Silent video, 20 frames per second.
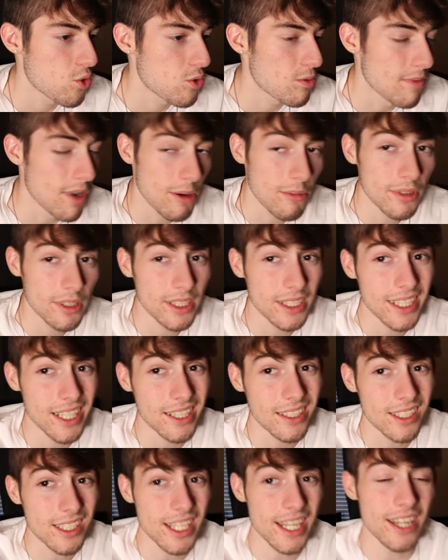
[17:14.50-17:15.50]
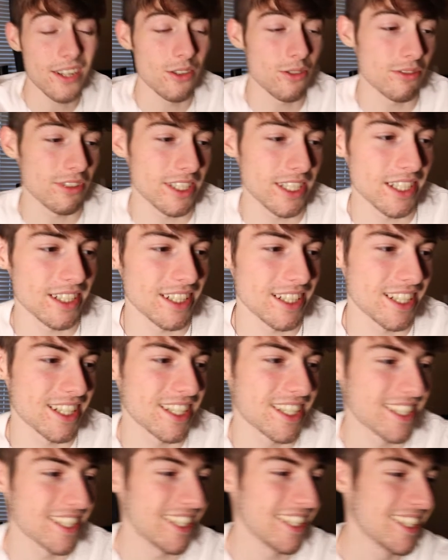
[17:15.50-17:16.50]
Mob of the Dead stand over here.
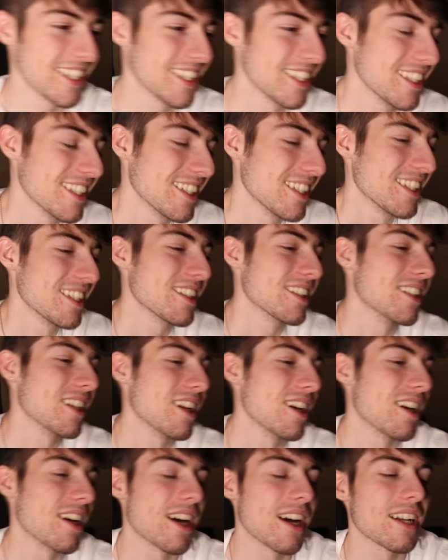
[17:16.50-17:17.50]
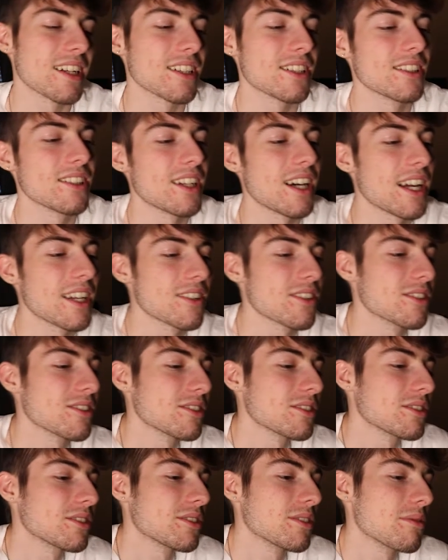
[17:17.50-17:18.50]
No, I
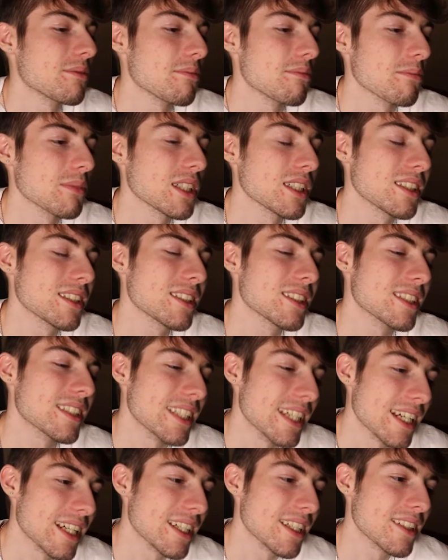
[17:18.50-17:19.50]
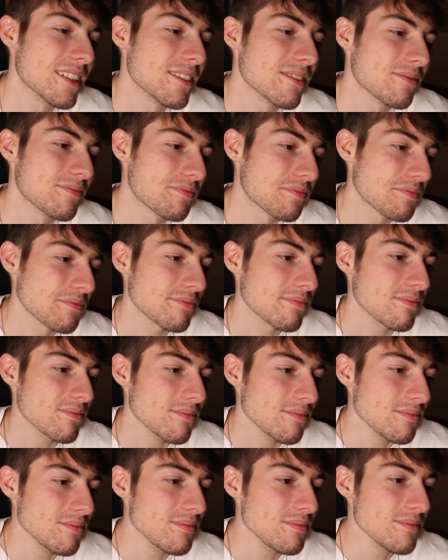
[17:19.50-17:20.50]
know. Blood of the Dead
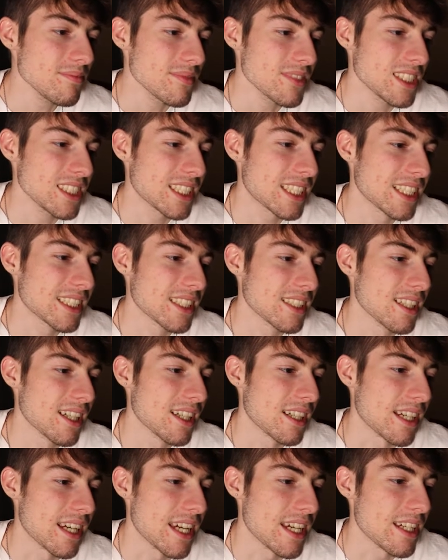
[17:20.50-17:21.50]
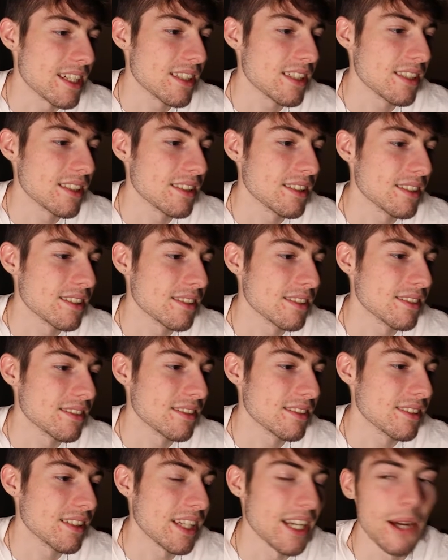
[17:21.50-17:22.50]
gets a lot of hate,
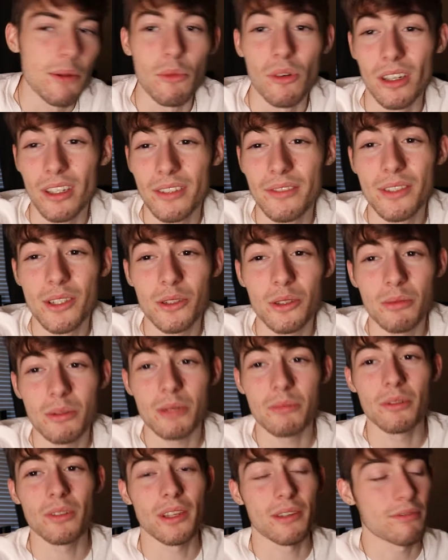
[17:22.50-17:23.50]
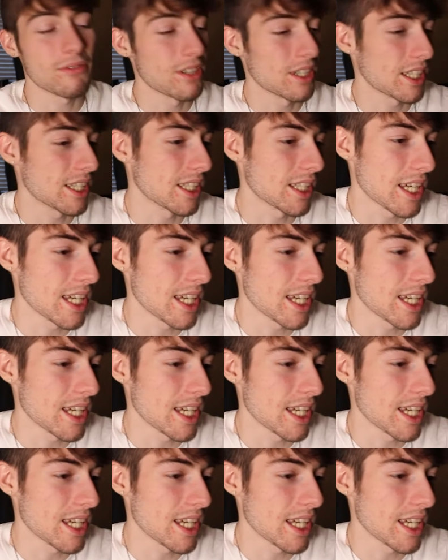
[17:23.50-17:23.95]
and I'm one of those people that fucking